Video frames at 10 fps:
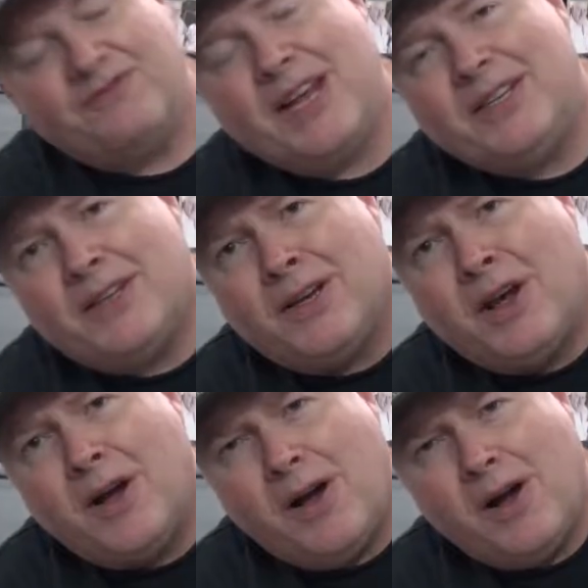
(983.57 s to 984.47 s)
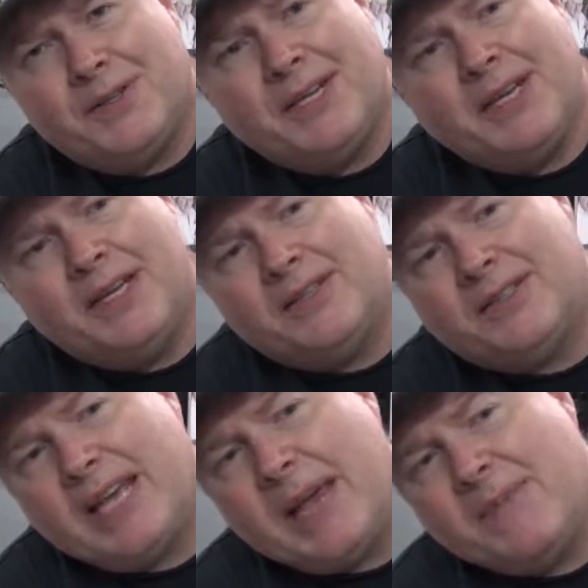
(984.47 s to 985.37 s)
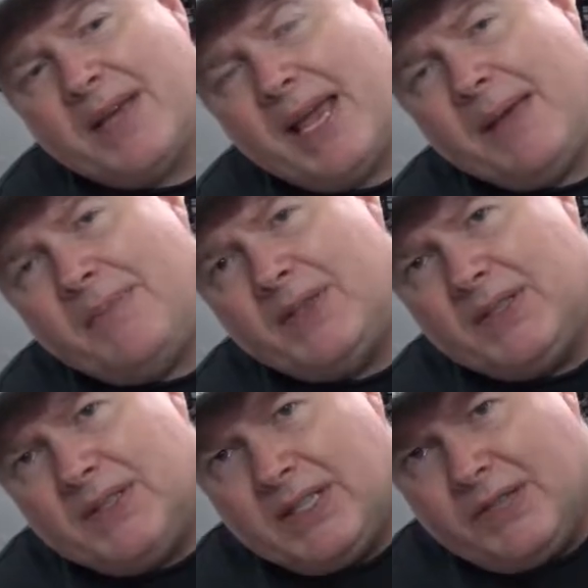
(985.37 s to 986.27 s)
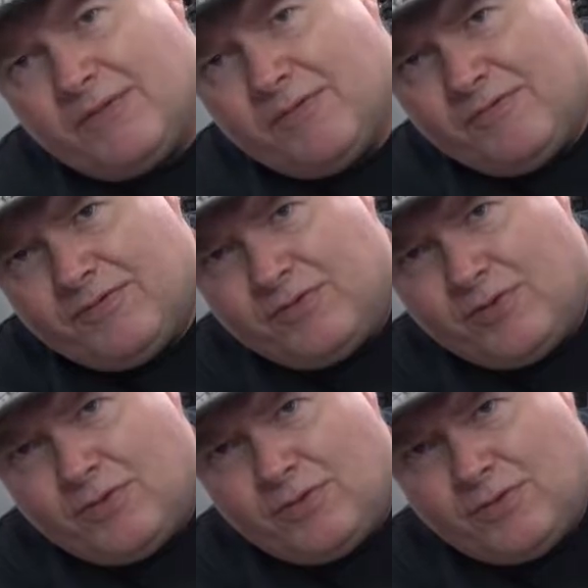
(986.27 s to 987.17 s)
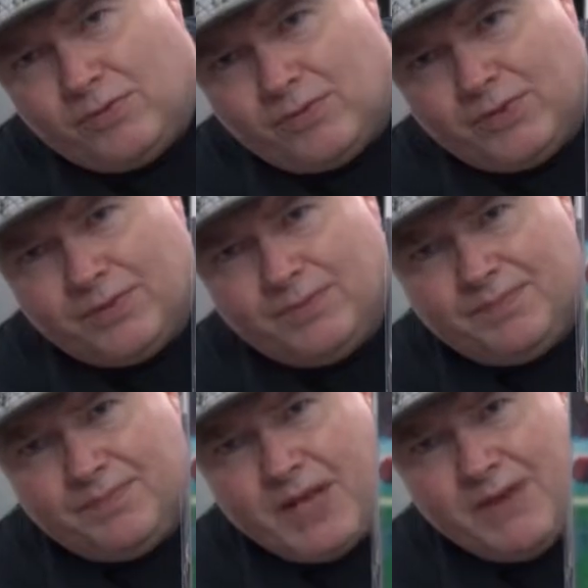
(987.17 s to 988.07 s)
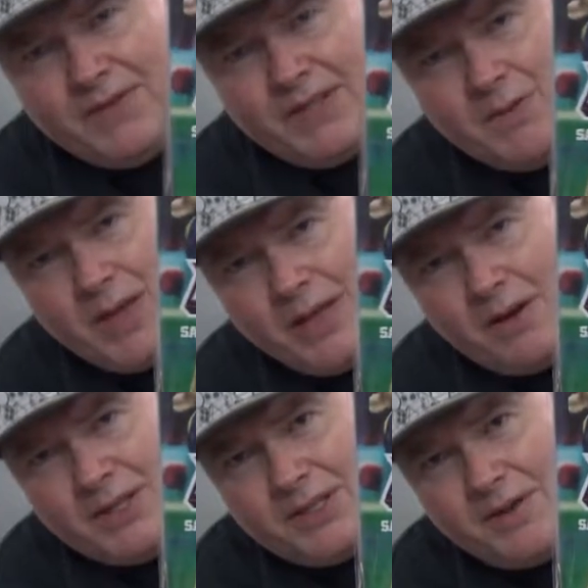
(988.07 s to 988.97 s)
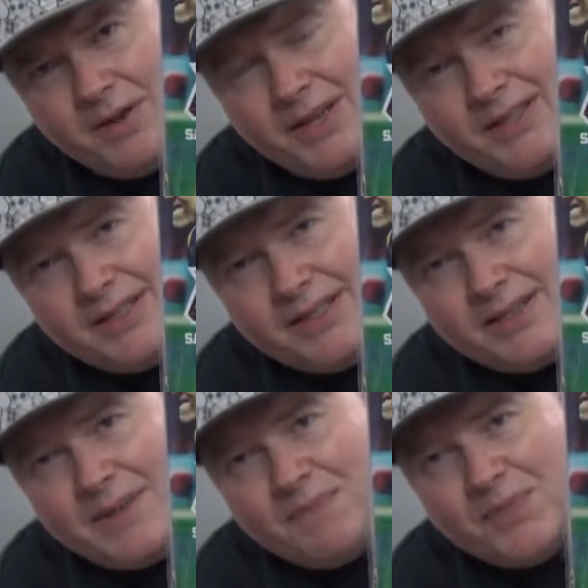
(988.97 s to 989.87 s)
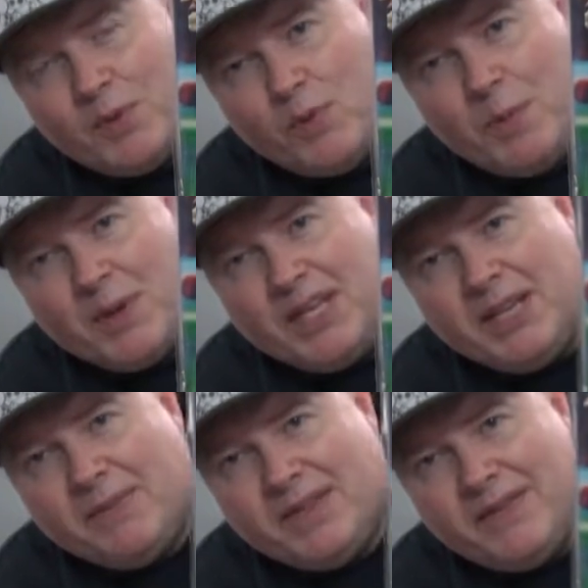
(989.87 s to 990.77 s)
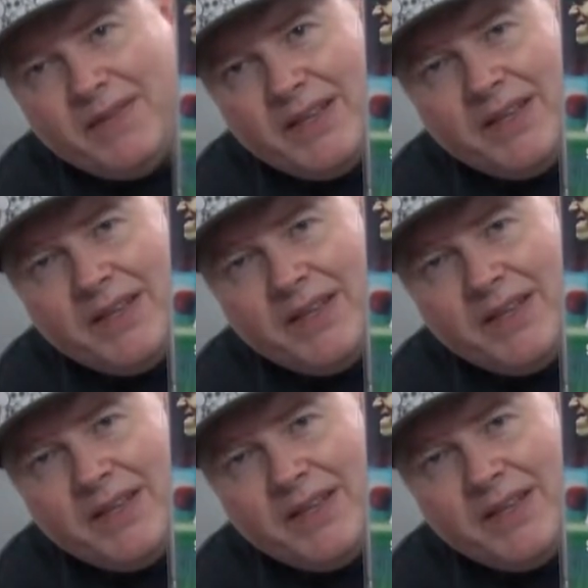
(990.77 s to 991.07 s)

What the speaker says: Red Card, same game, different rules. Now you see what that guy's doing. He's just whopping him in